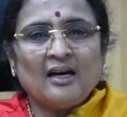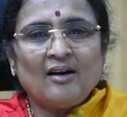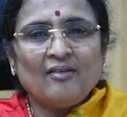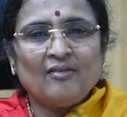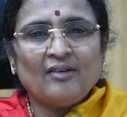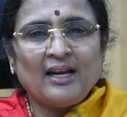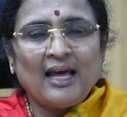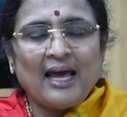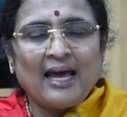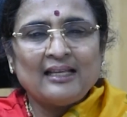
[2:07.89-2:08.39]

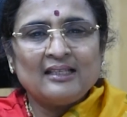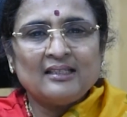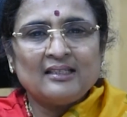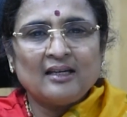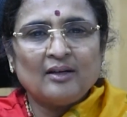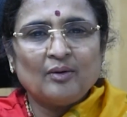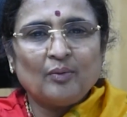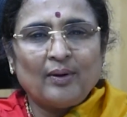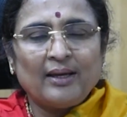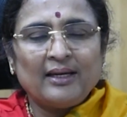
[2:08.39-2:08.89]
our hands
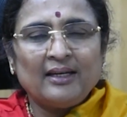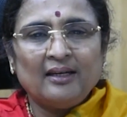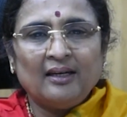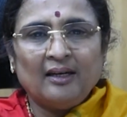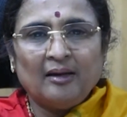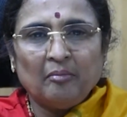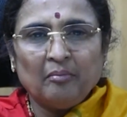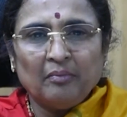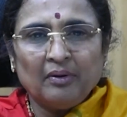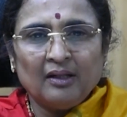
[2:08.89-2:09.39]
are very
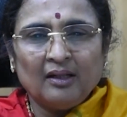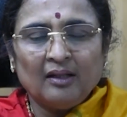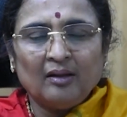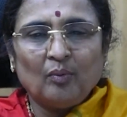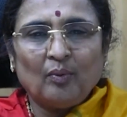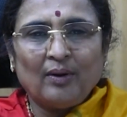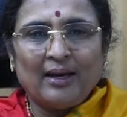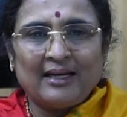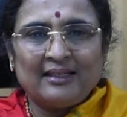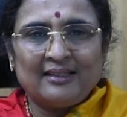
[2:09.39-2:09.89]

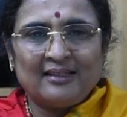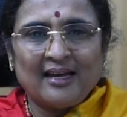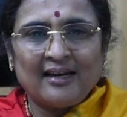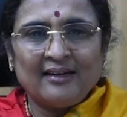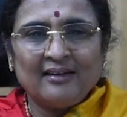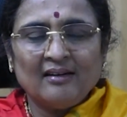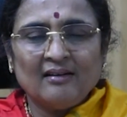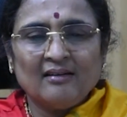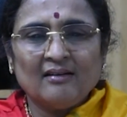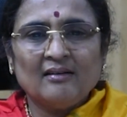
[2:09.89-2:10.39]
nimble, we are
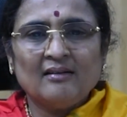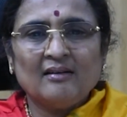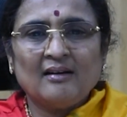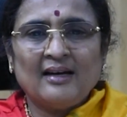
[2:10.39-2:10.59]
tender,